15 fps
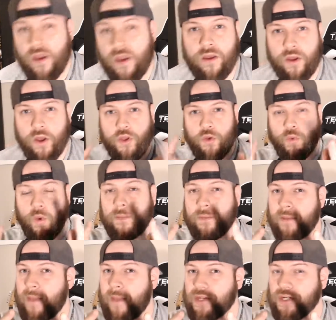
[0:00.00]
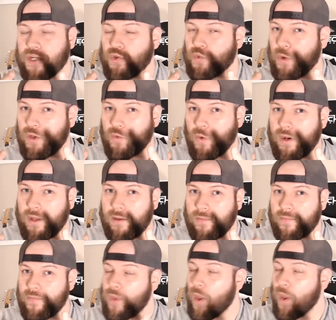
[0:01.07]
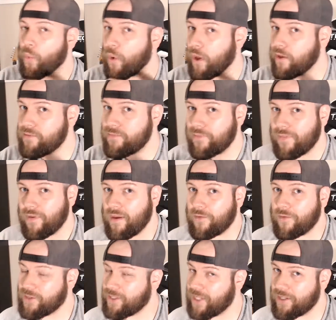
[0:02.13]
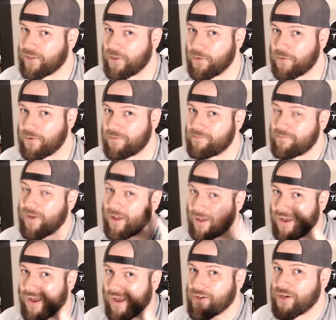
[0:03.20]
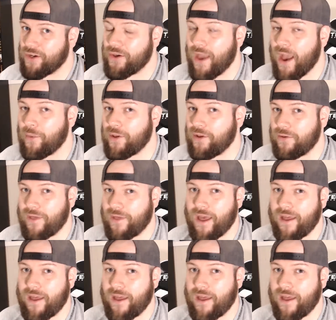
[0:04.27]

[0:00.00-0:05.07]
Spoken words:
You want to play Magic in 2020? Well, if you stay tuned, I'll show you how we do that.